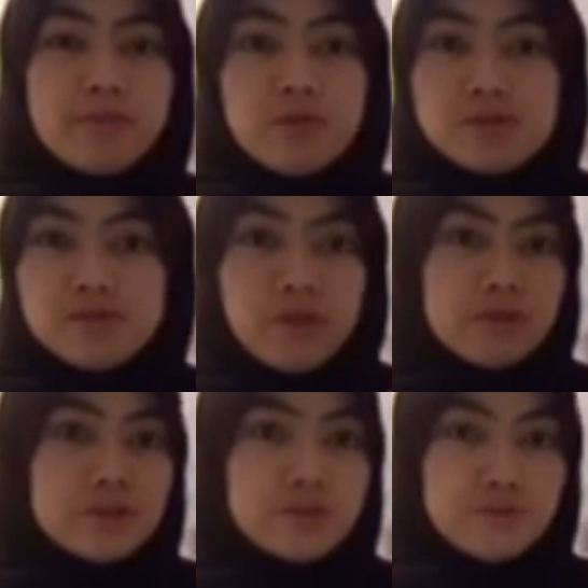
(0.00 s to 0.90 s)
books
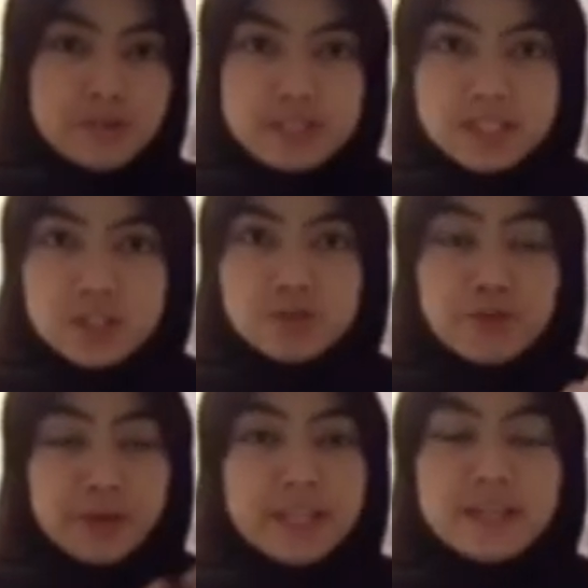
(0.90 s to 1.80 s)
for students to
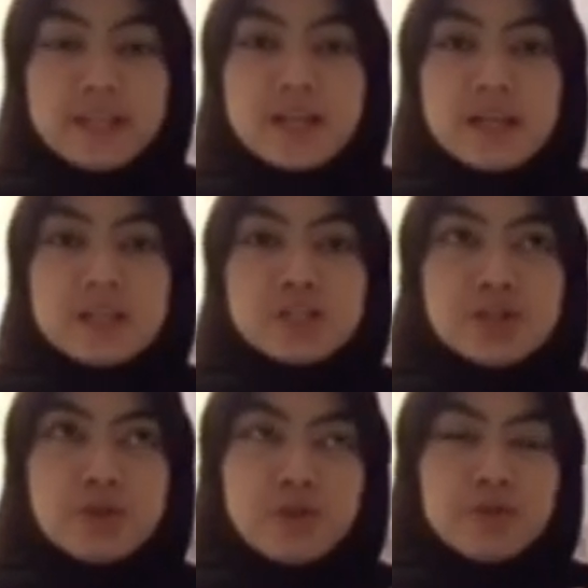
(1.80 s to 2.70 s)
read.
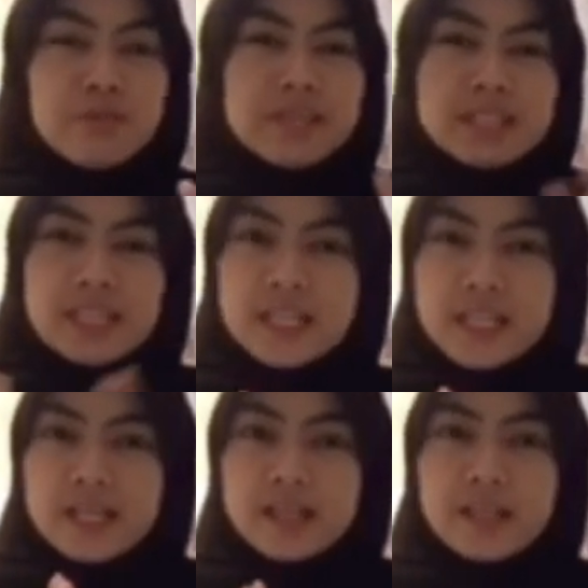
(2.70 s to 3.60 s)
So
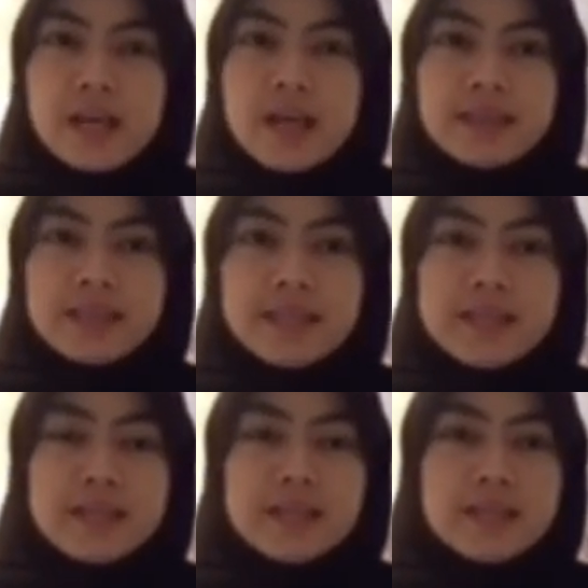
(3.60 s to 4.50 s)
basically,
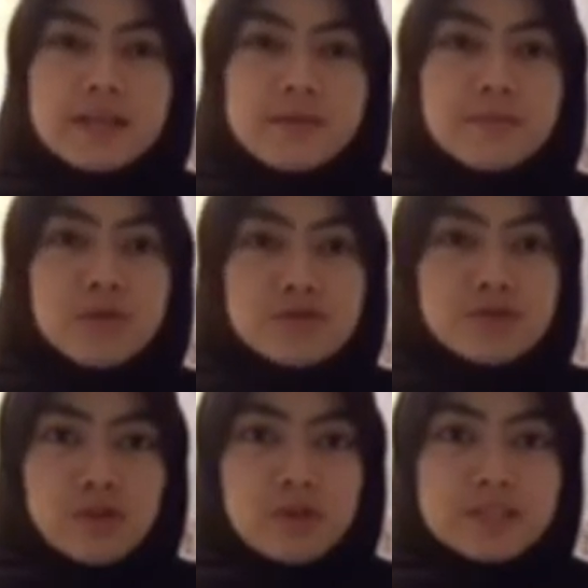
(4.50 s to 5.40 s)
the book
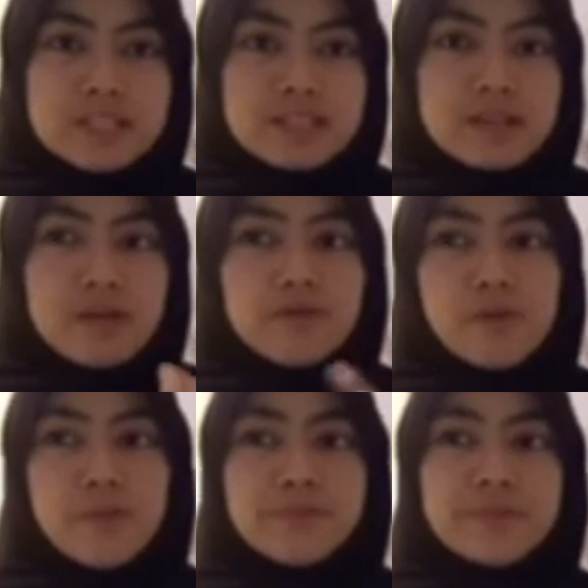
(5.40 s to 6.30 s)
source is come
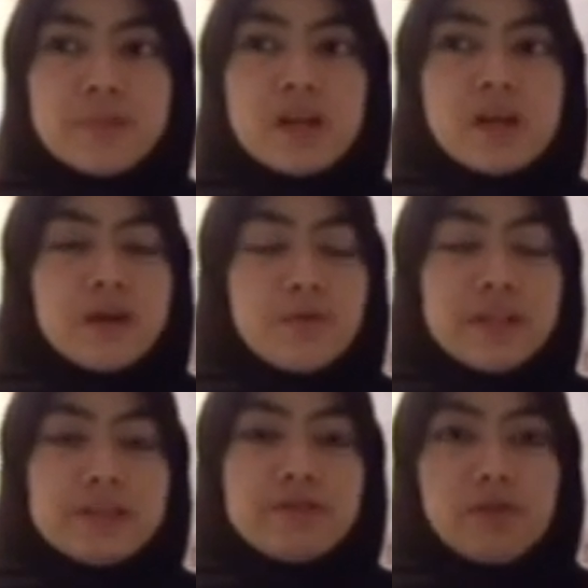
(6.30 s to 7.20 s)
from
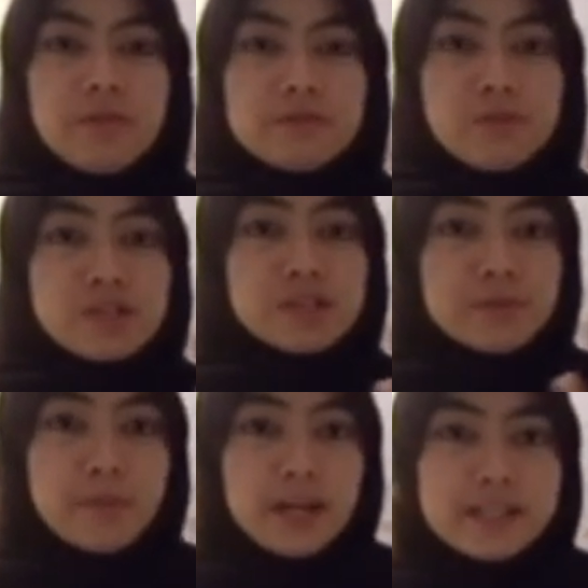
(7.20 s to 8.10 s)
whether from
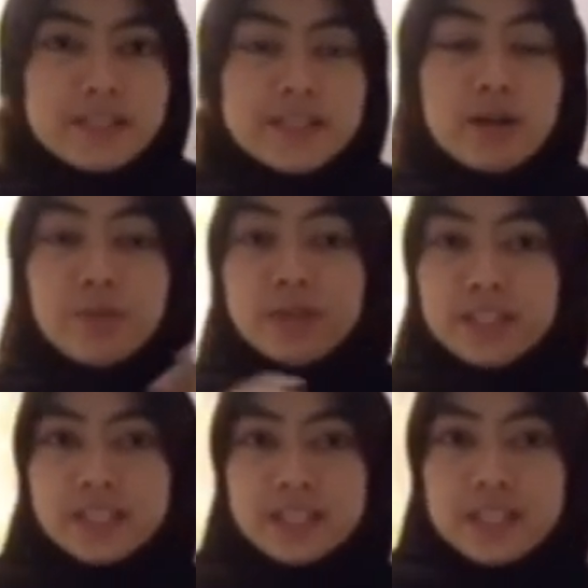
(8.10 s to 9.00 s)
sponsored by the
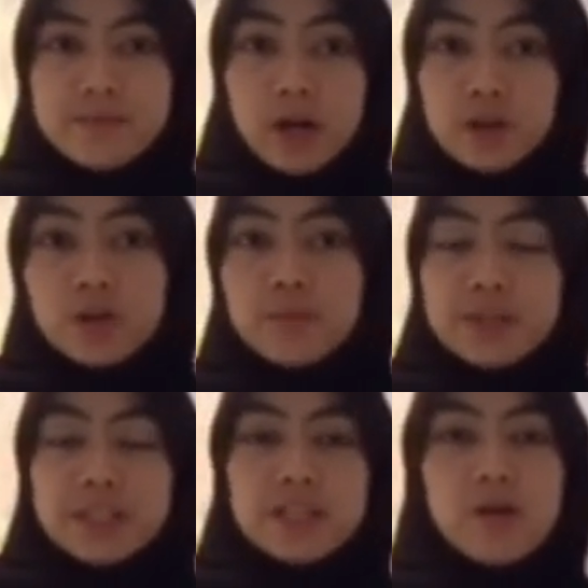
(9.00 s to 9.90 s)
community, Pagoh
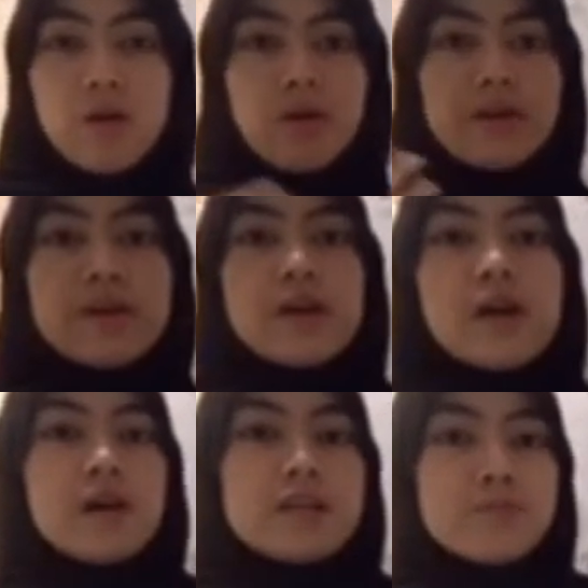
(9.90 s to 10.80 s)
community, or
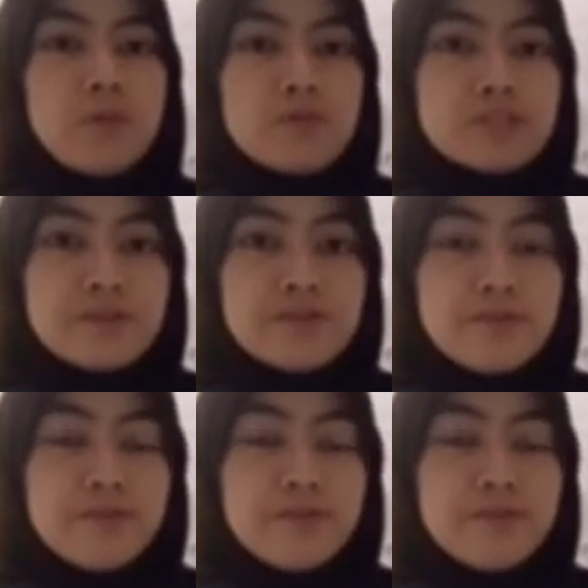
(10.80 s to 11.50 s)
sponsored